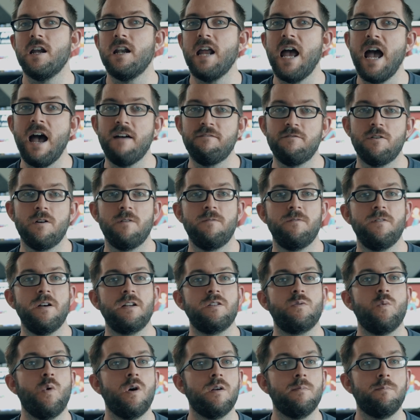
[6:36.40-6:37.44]
and After
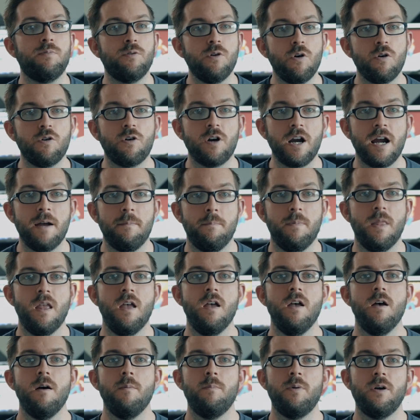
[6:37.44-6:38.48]
Effects one program.
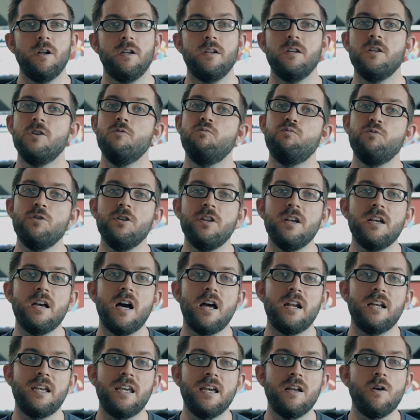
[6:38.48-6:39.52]
But you really
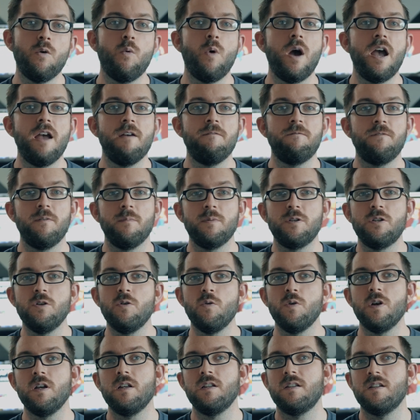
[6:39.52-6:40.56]
gotta get away from
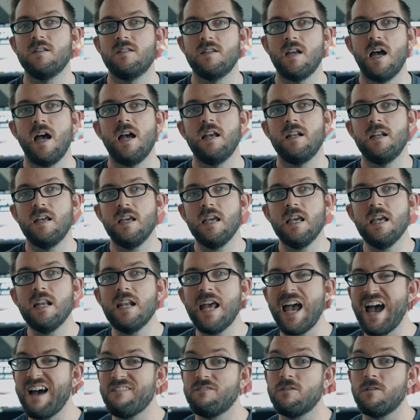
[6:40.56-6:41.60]
doing design in
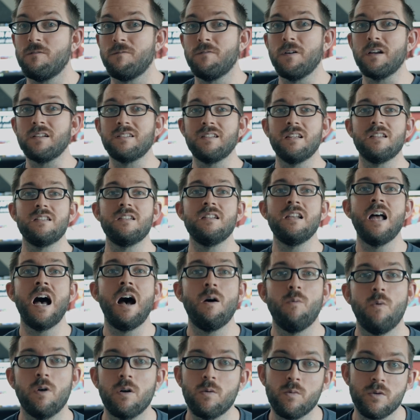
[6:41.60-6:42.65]
After Effects. That's
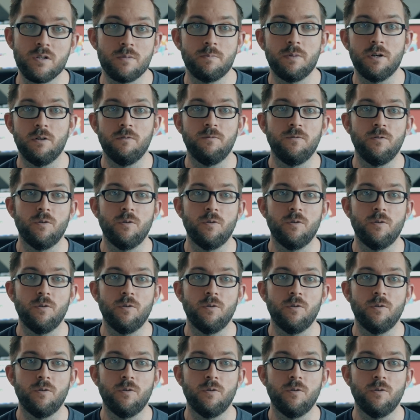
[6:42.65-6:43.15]
not what it was built